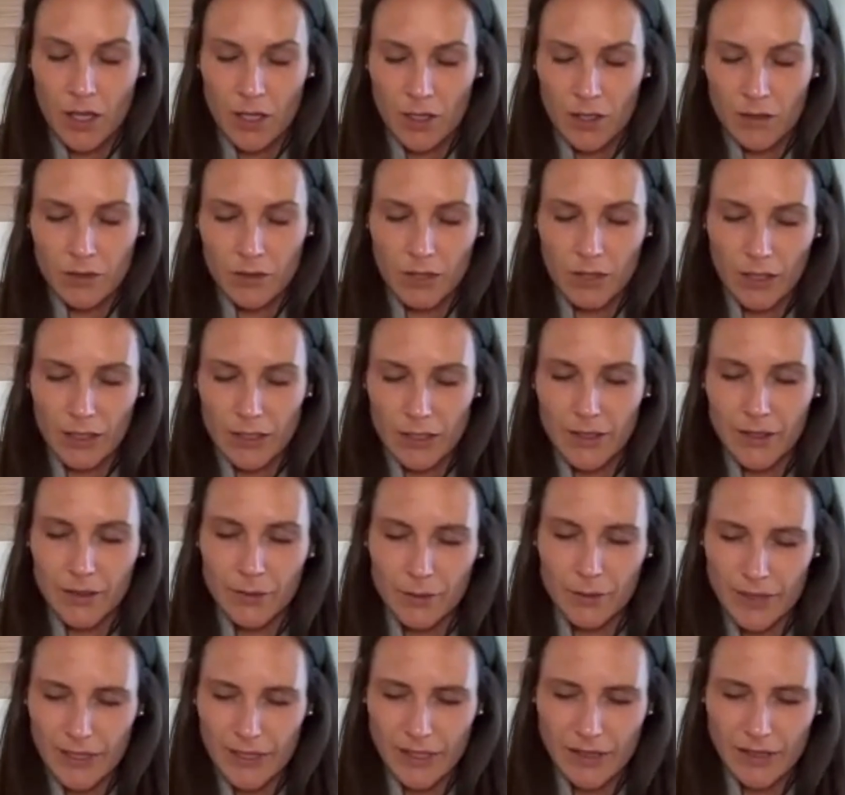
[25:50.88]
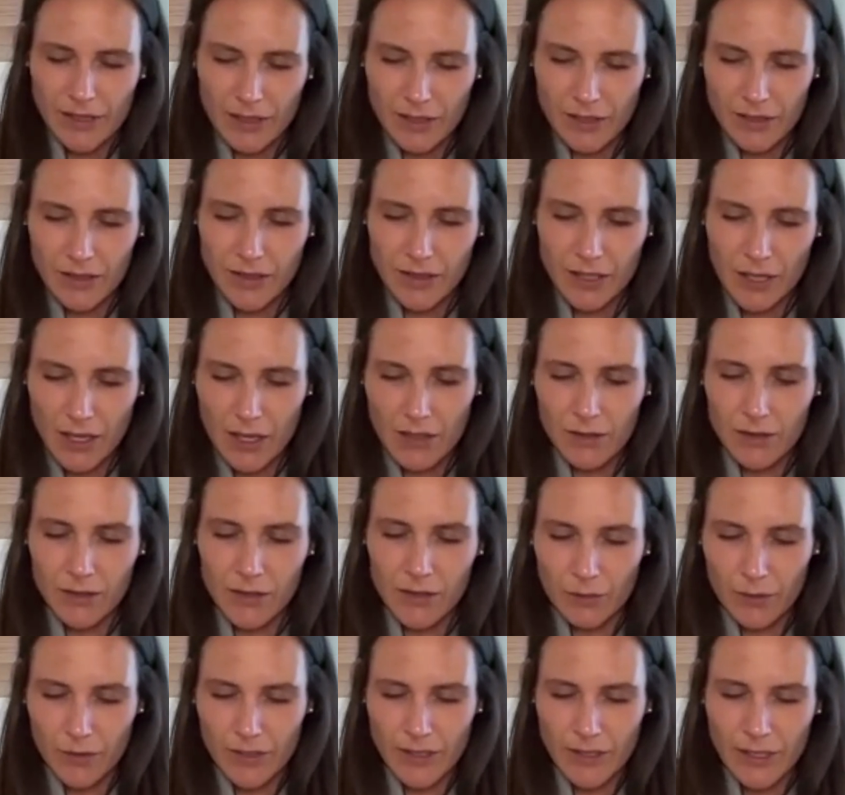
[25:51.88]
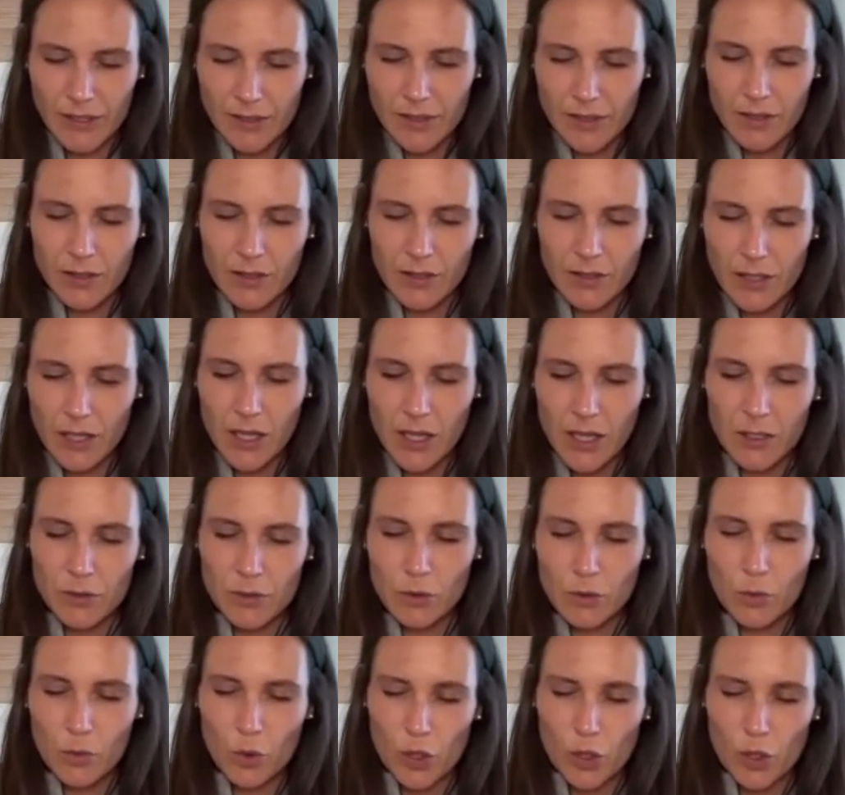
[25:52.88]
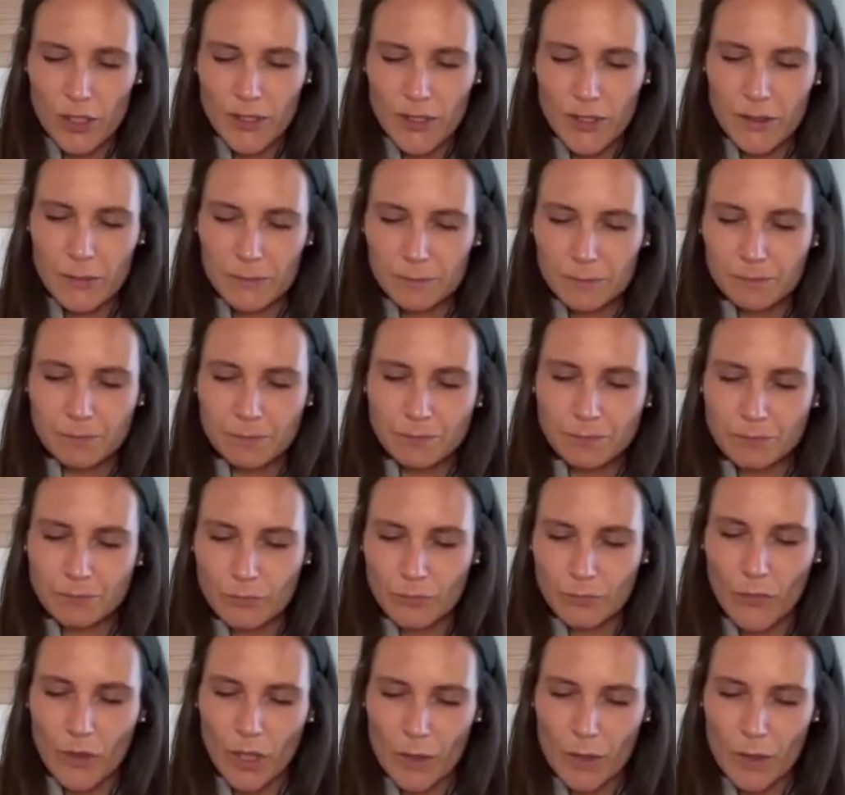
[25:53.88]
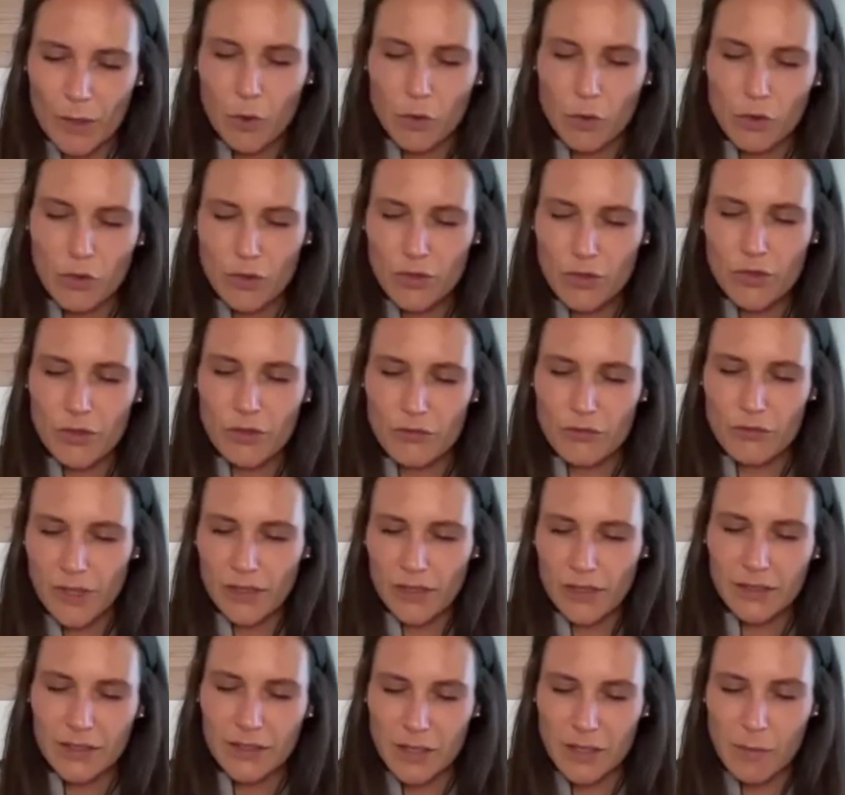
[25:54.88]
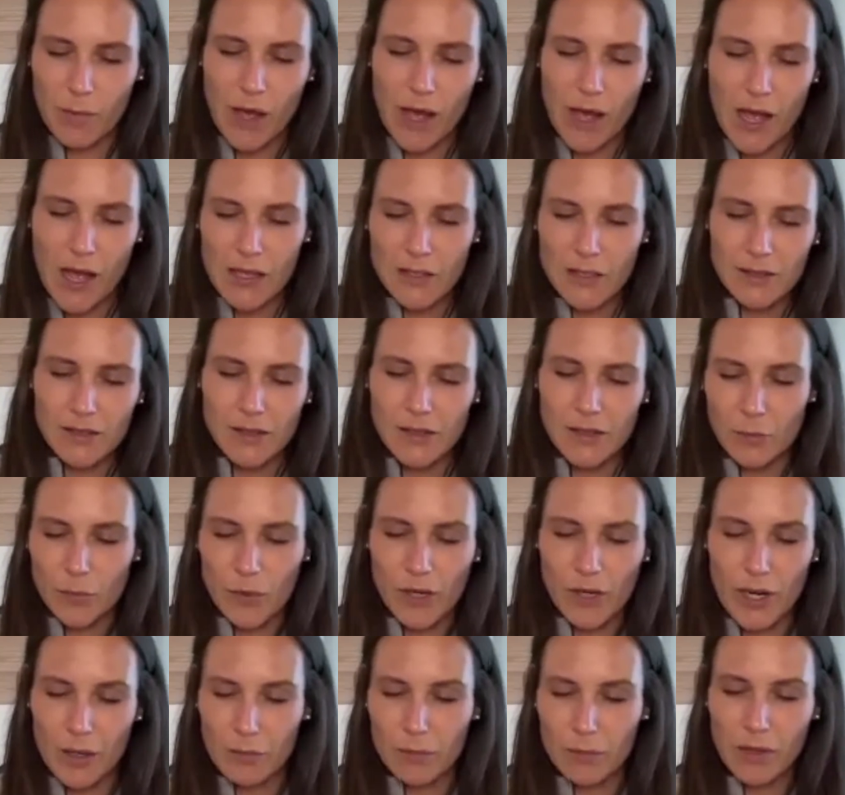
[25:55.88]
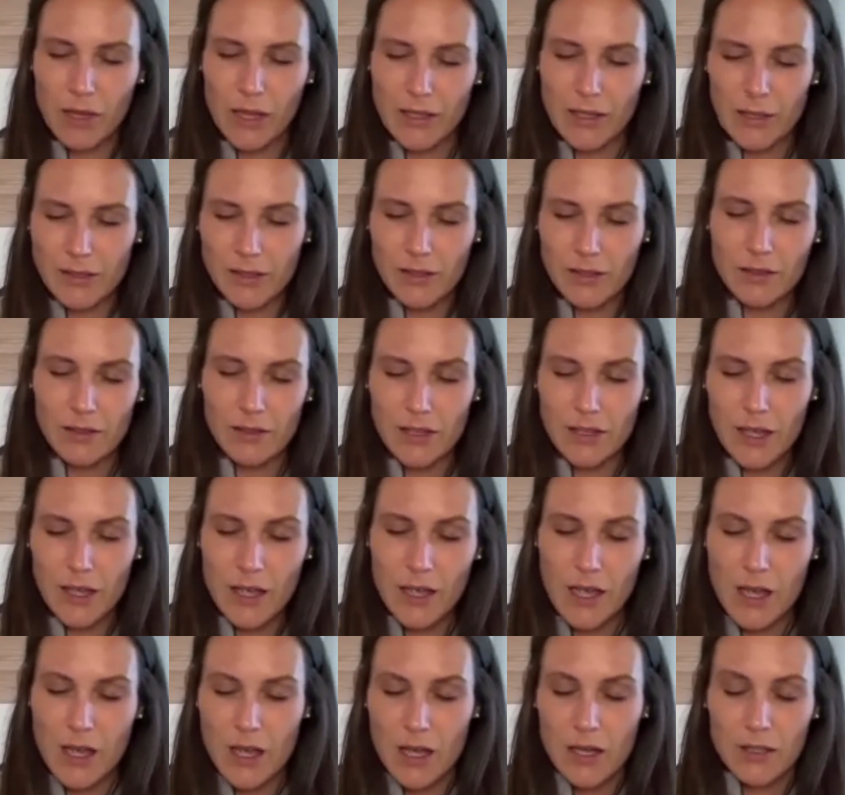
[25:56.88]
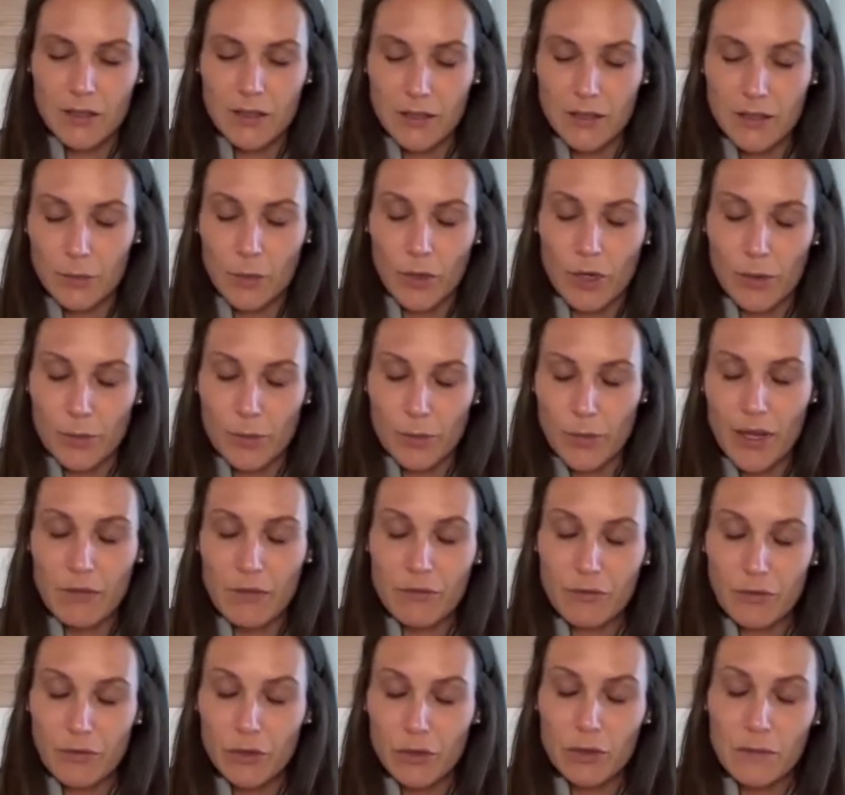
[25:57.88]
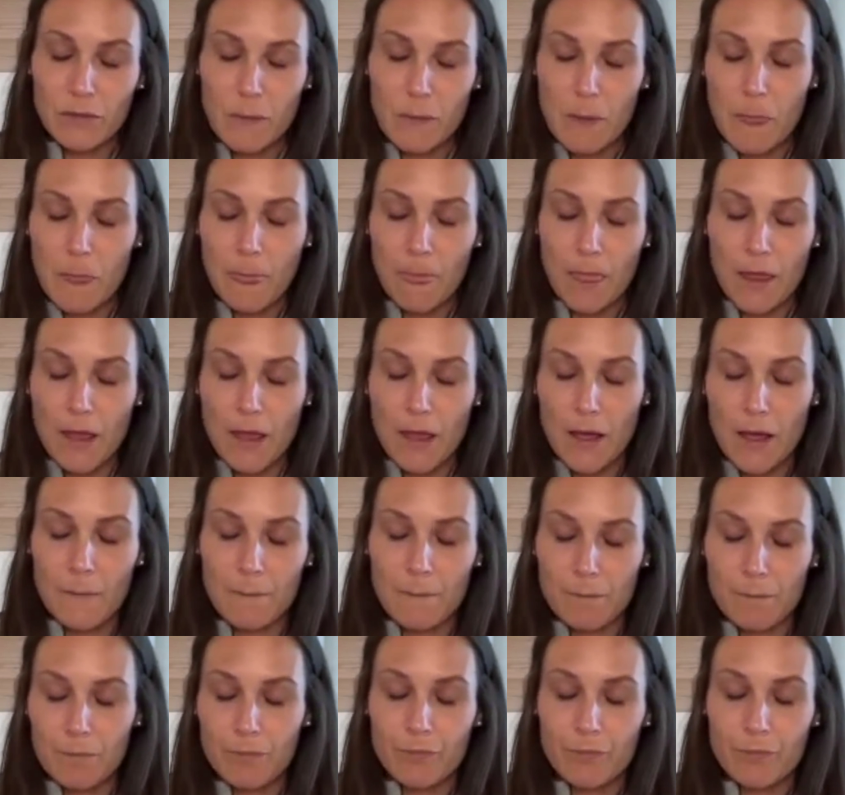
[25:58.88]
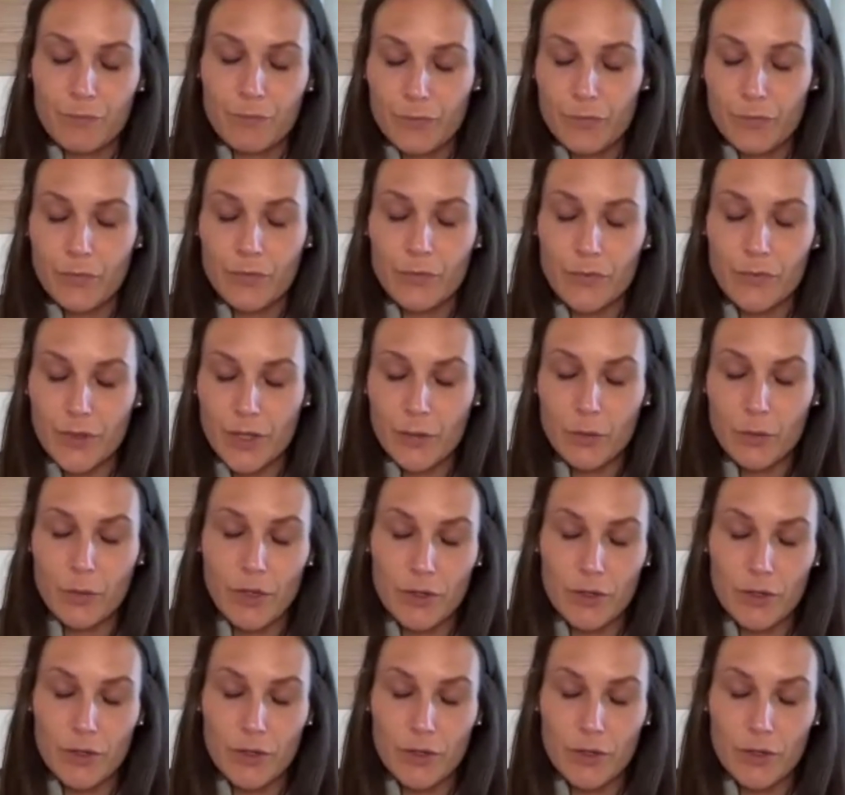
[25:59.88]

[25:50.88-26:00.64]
So I clear the resistance towards emotions you felt in the past that were unpleasant, that were painful, that were